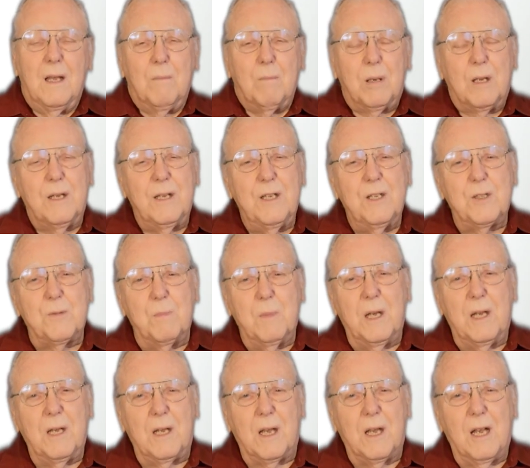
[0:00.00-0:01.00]
Please
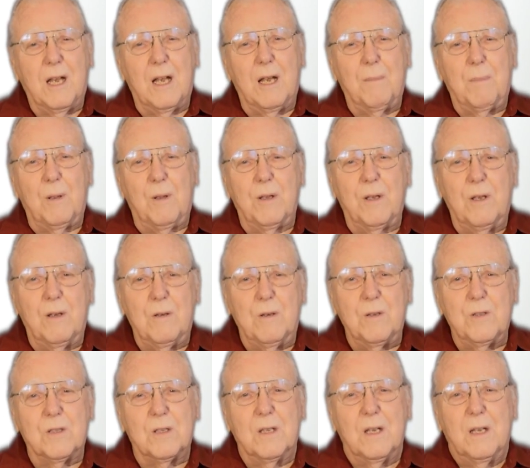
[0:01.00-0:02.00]
make ample
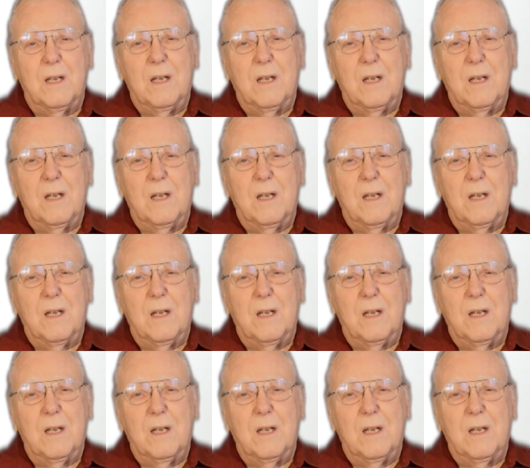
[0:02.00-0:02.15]
use